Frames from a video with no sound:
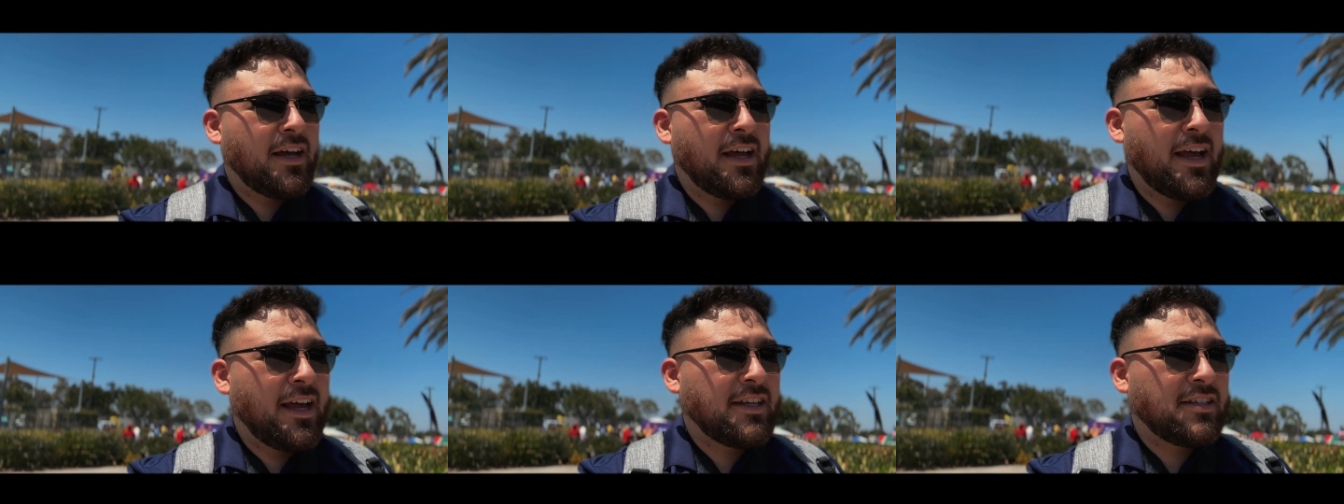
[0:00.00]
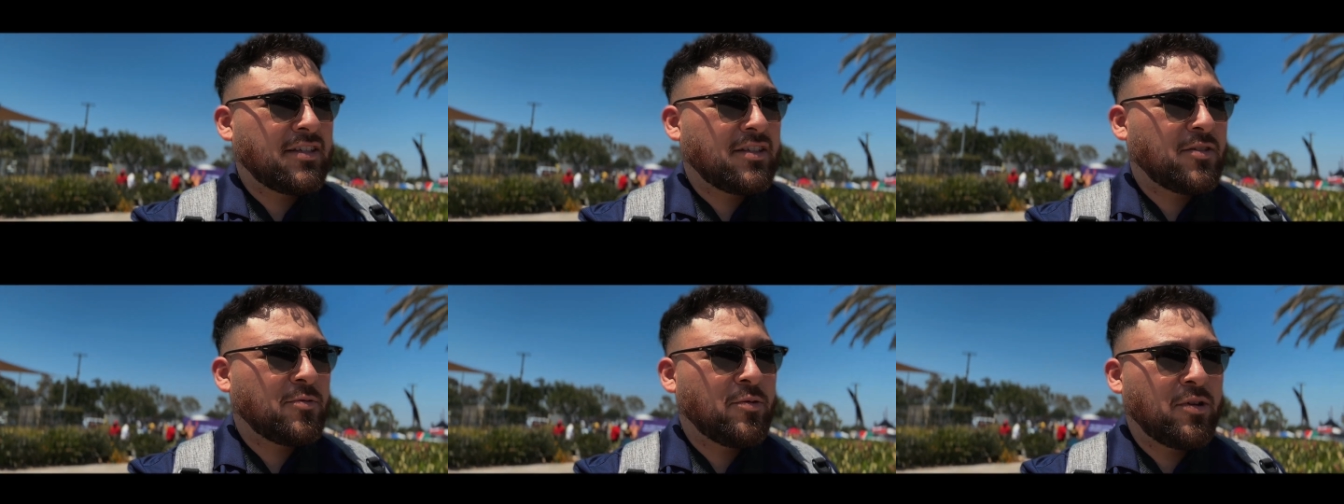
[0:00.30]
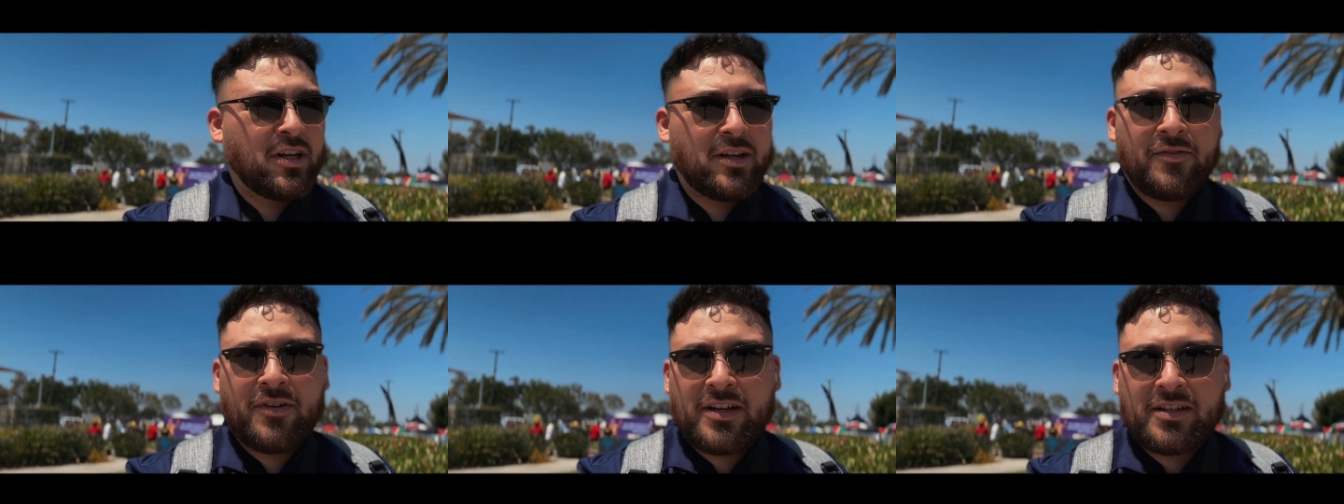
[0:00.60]
I guess I just
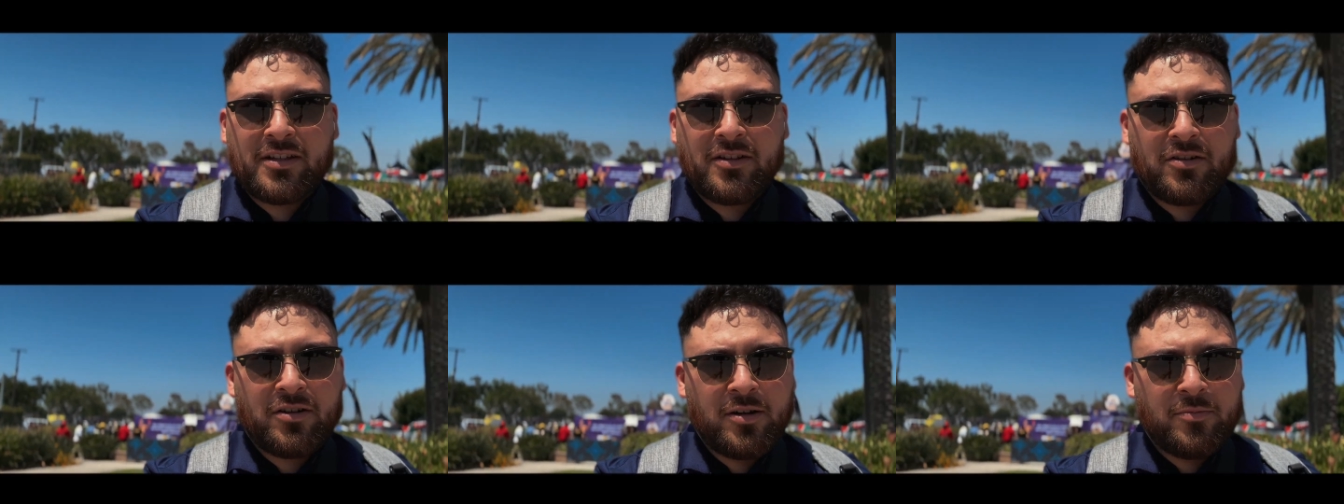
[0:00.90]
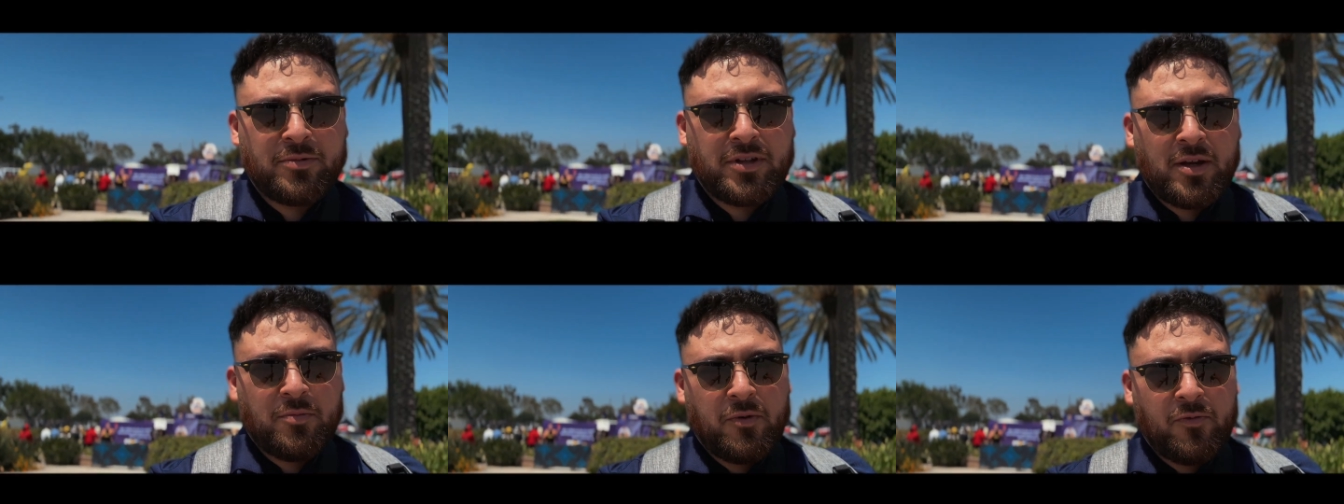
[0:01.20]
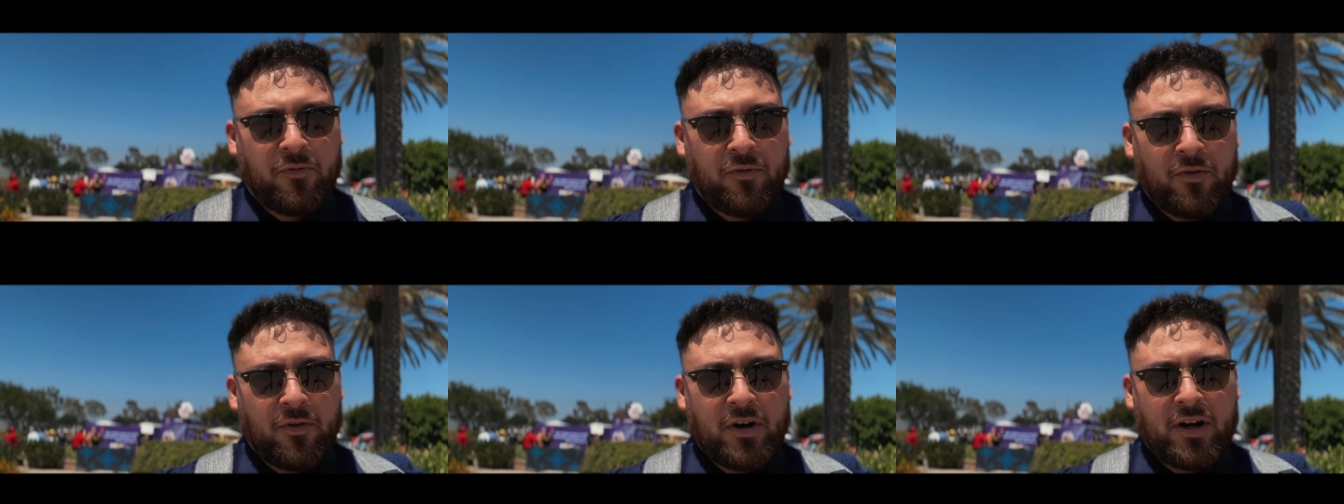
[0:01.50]
want to give you guys a little update
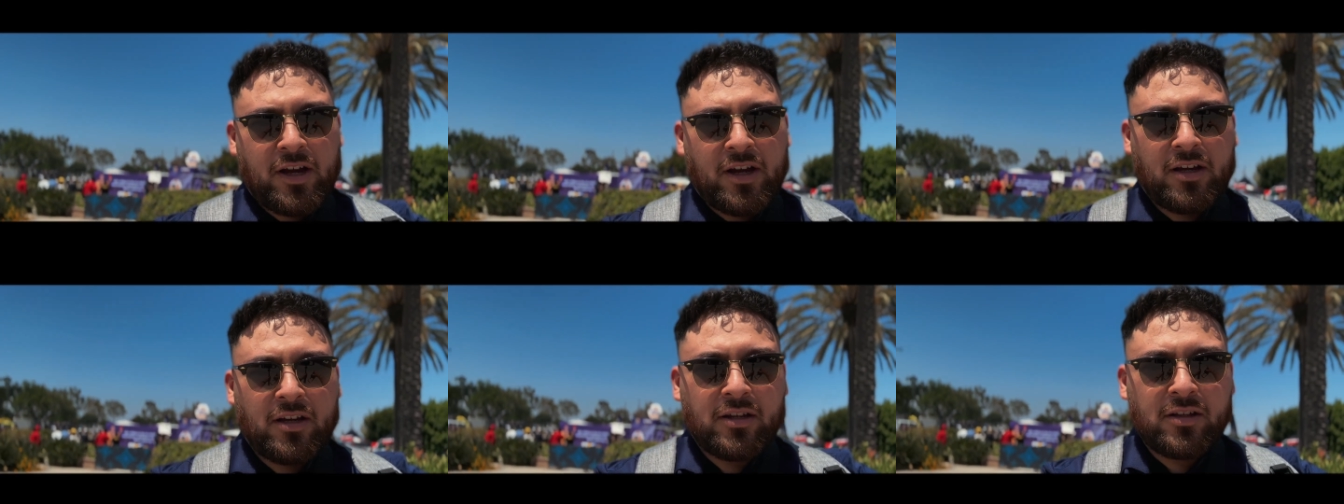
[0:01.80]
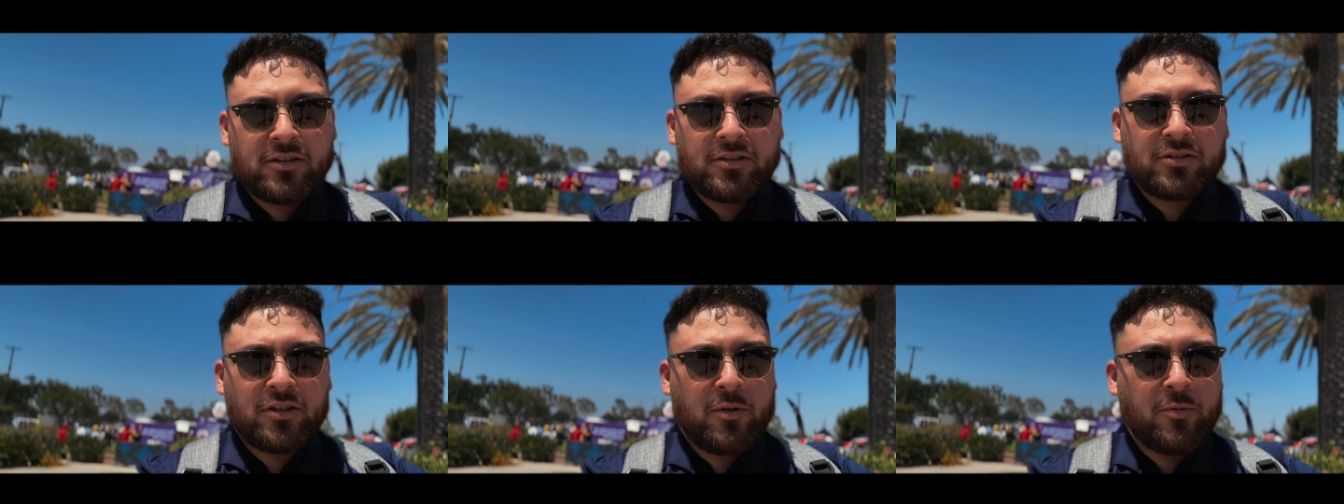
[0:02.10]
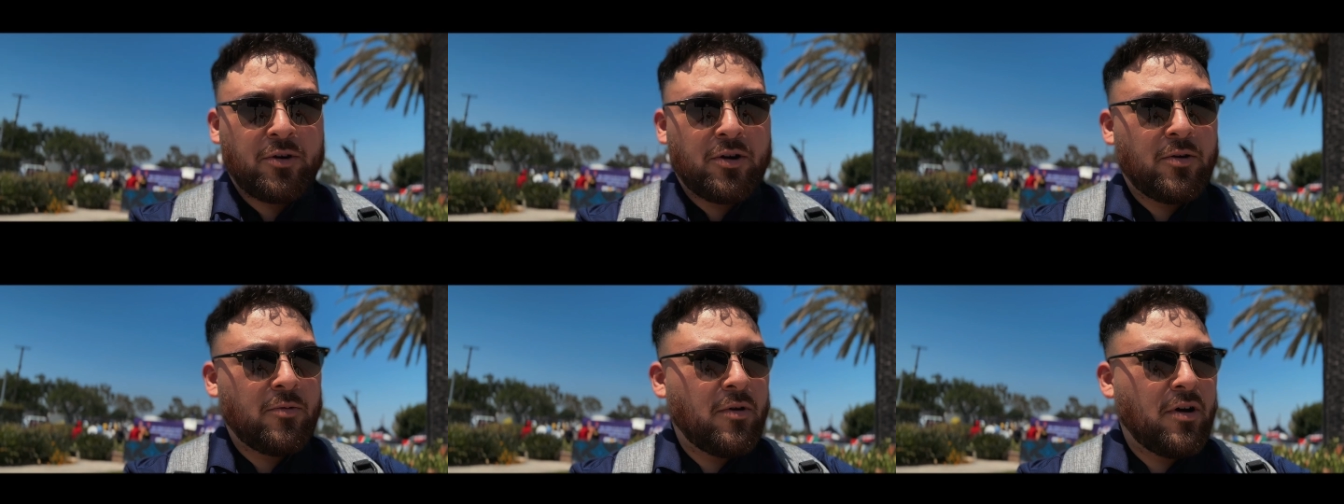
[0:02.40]
before I start
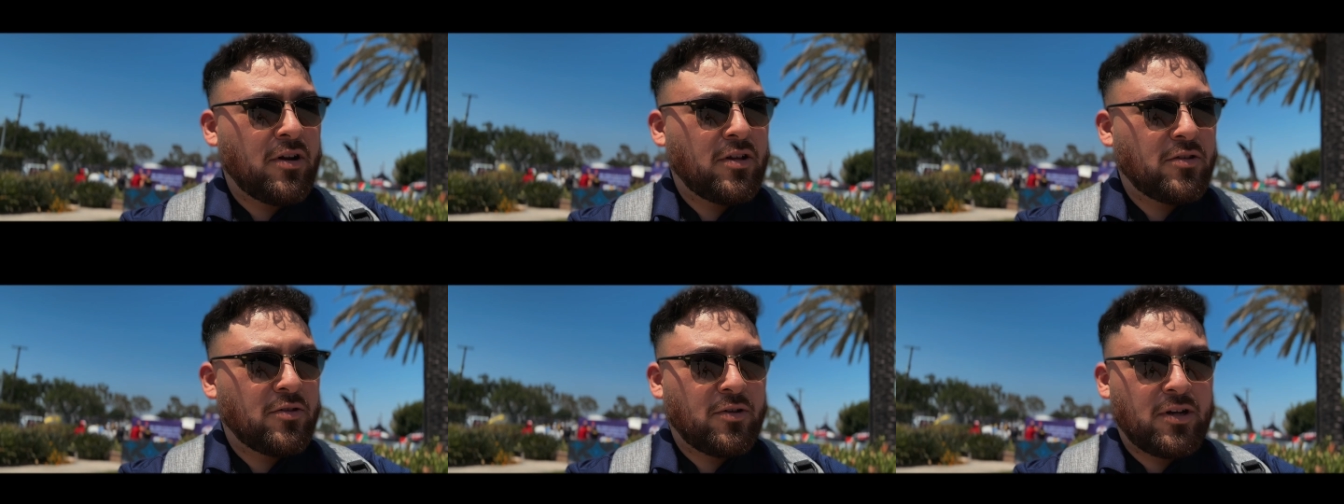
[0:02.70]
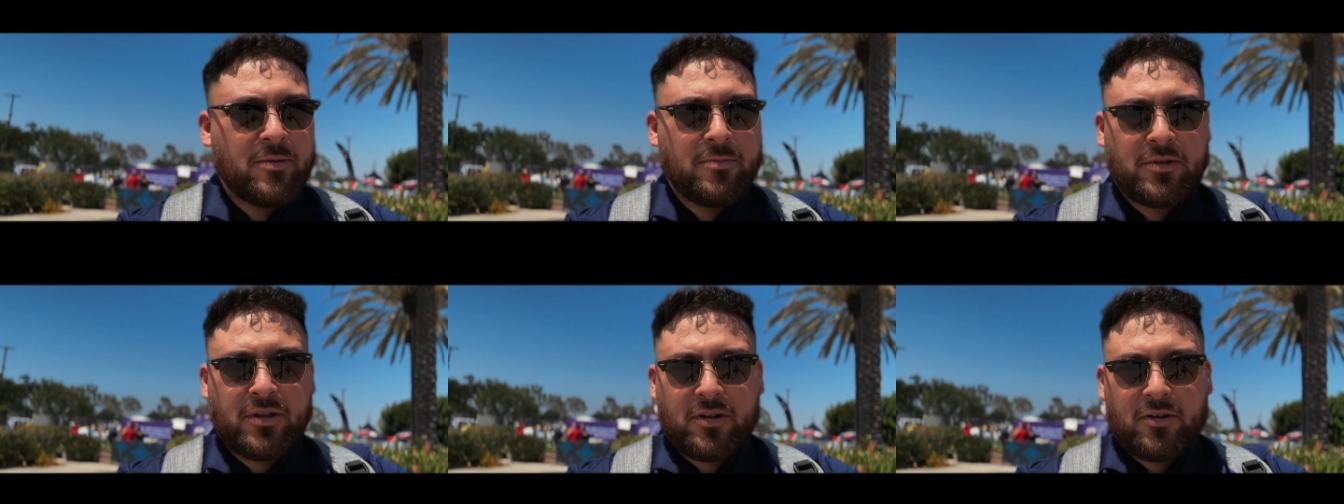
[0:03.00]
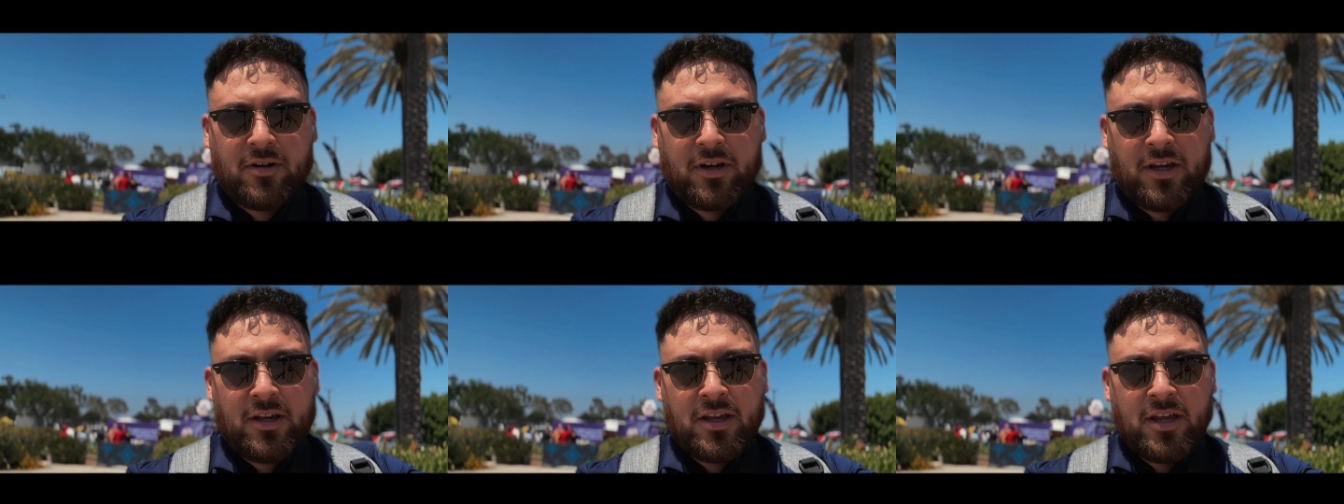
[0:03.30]
running around and doing everything, okay?